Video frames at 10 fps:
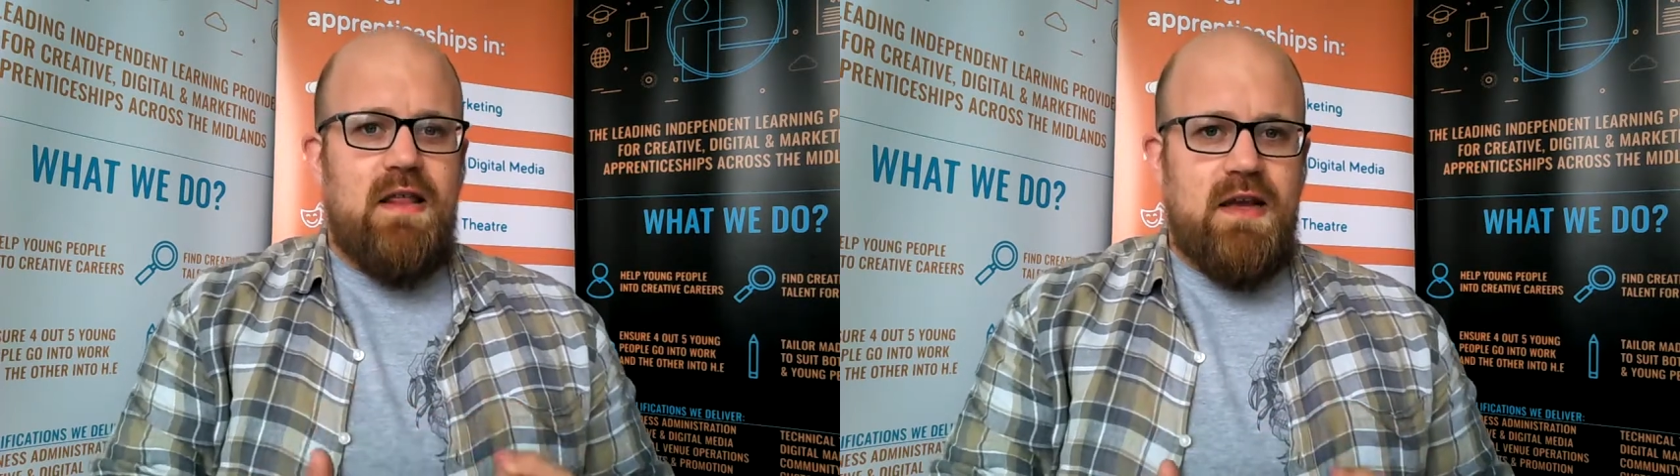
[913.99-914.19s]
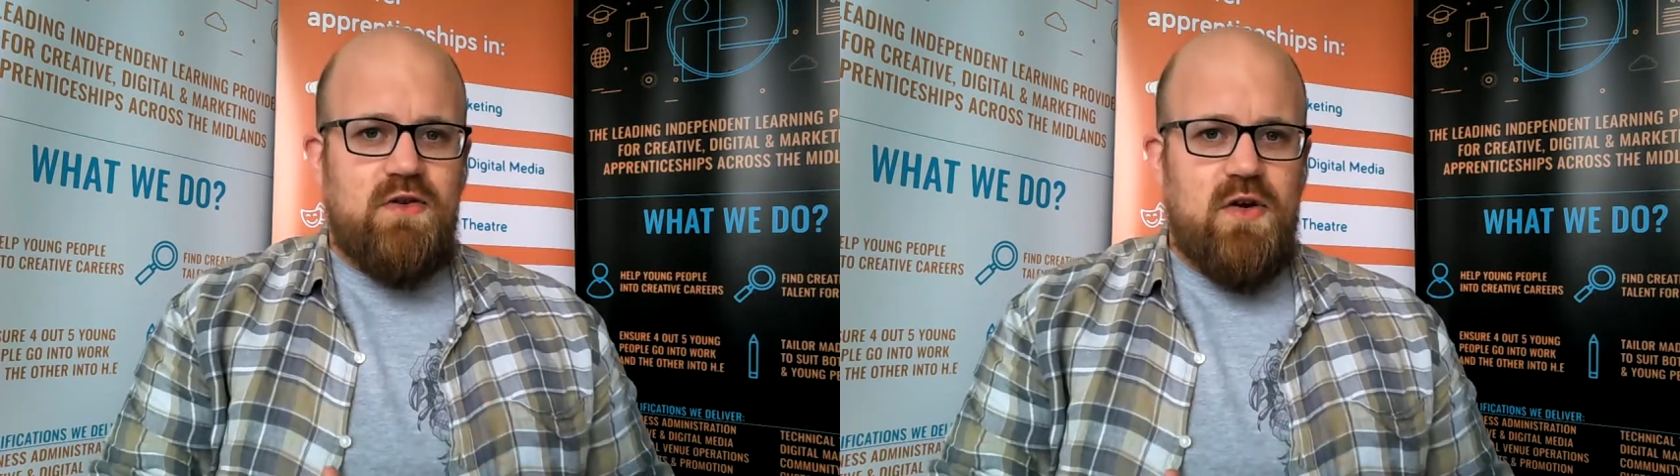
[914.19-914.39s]
are
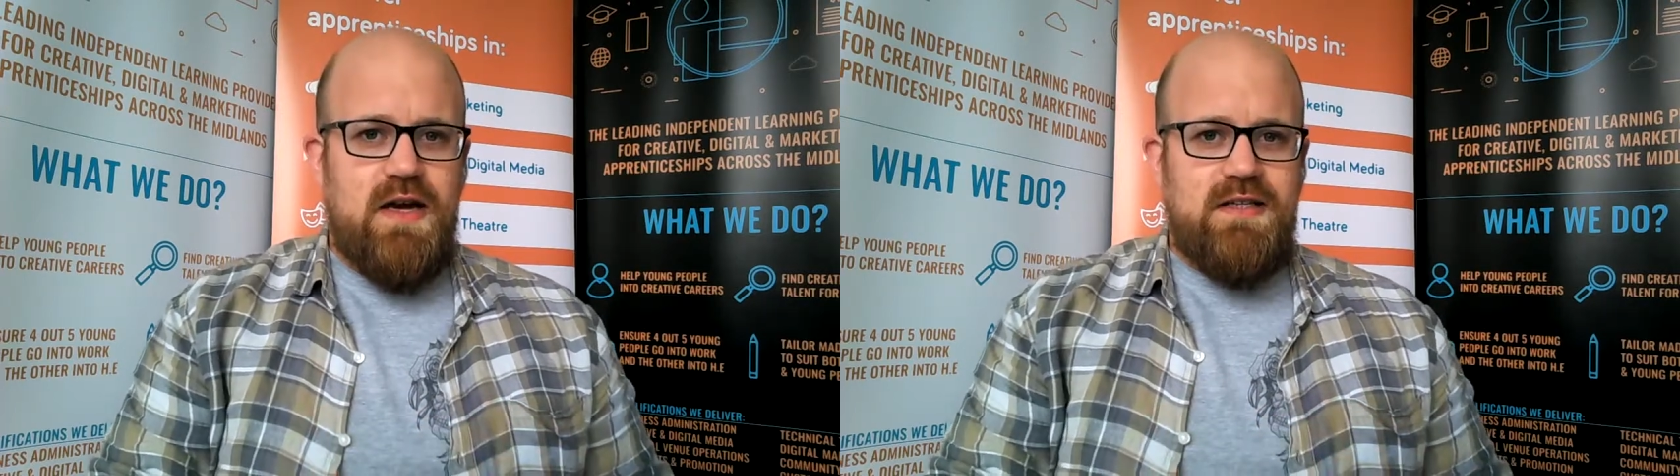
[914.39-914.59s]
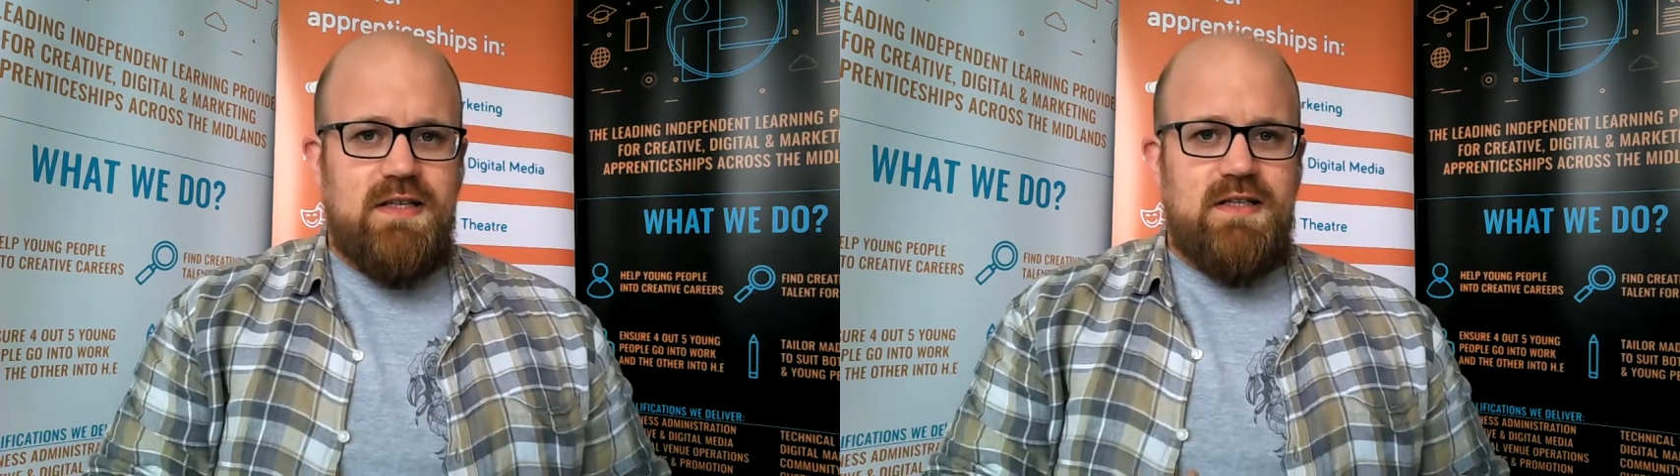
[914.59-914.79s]
they
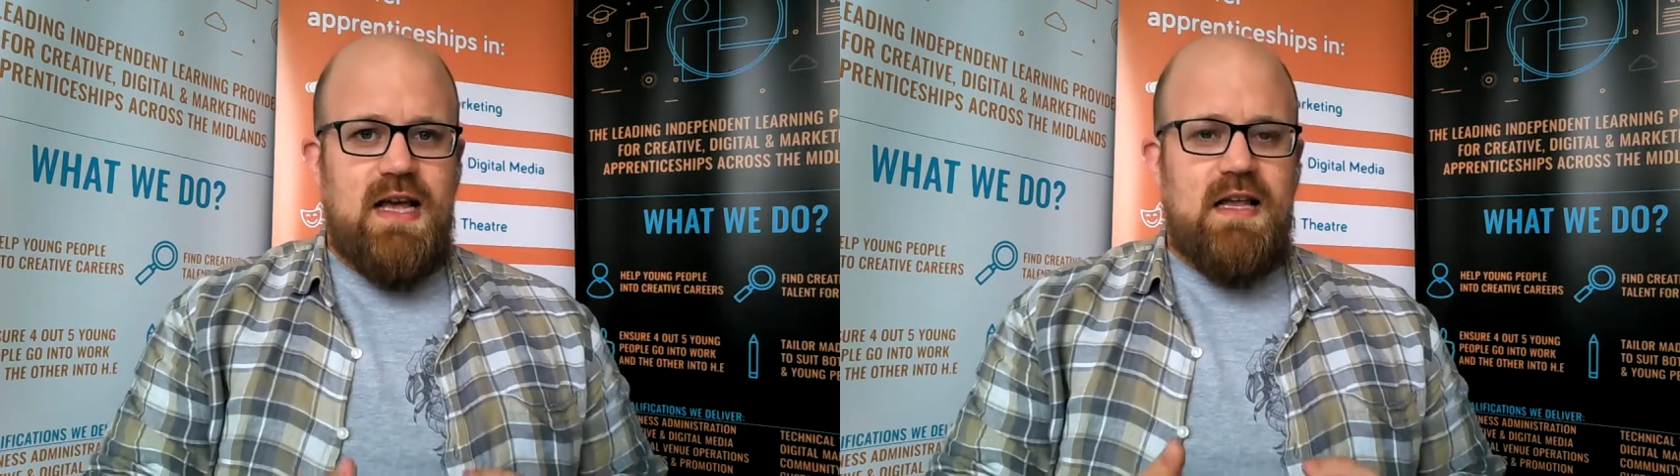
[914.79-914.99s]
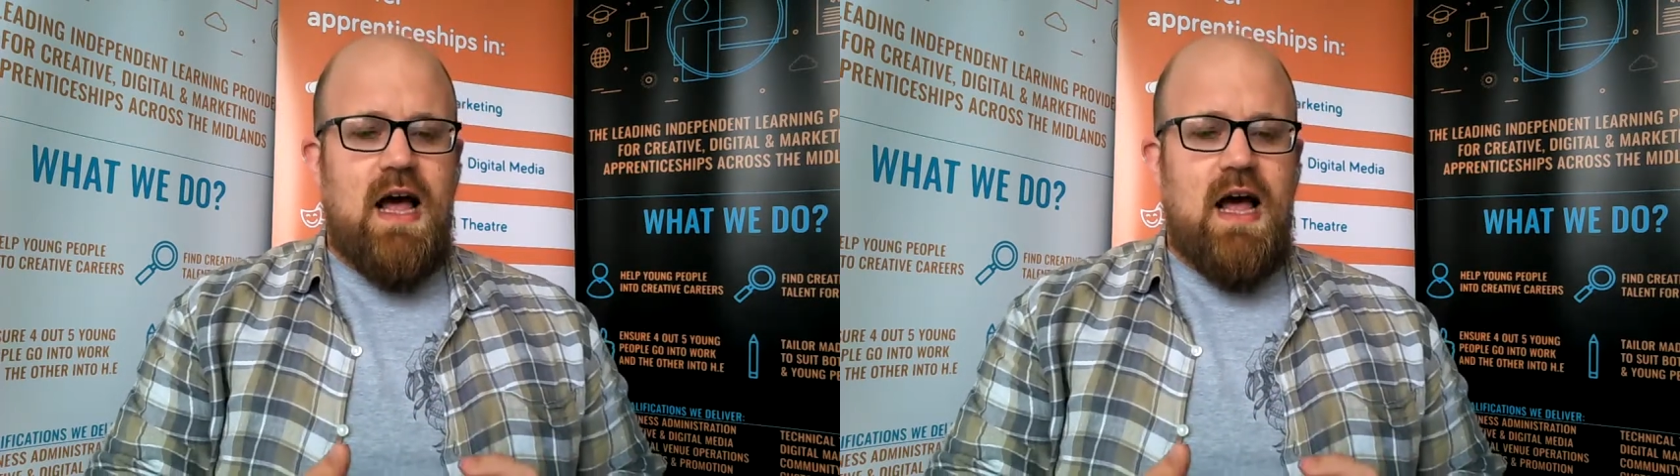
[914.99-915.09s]
trying to sell?